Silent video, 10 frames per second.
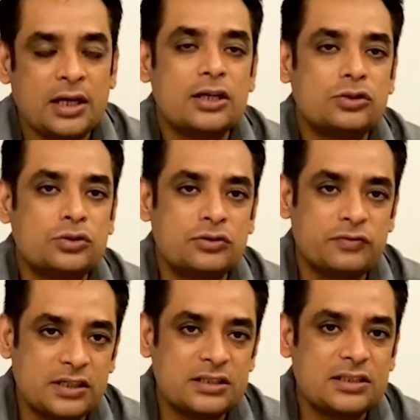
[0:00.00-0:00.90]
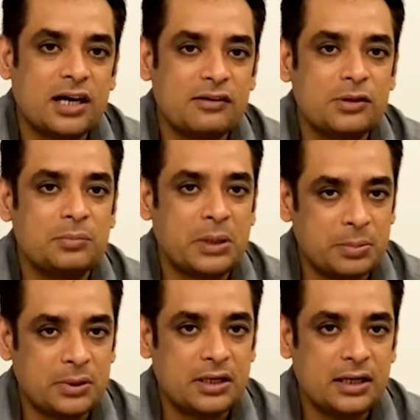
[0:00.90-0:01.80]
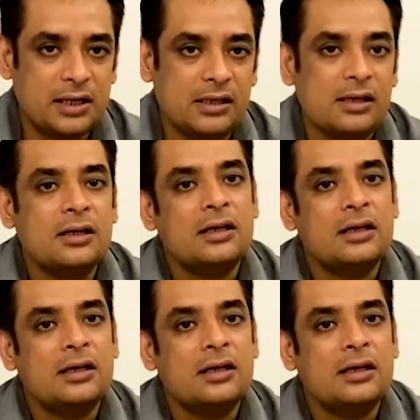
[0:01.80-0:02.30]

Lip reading: He should first start with paper trading,